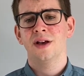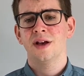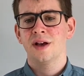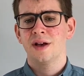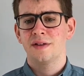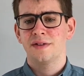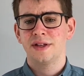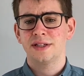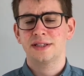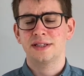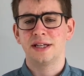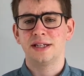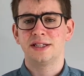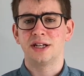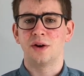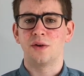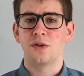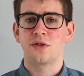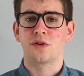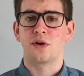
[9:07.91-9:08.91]
This
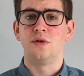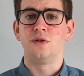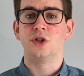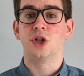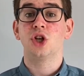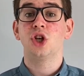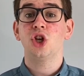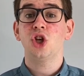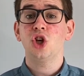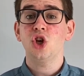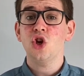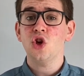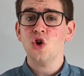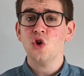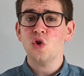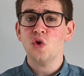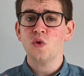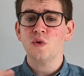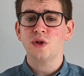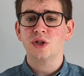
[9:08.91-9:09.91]
detail throws a
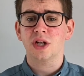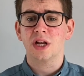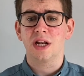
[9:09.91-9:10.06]
huge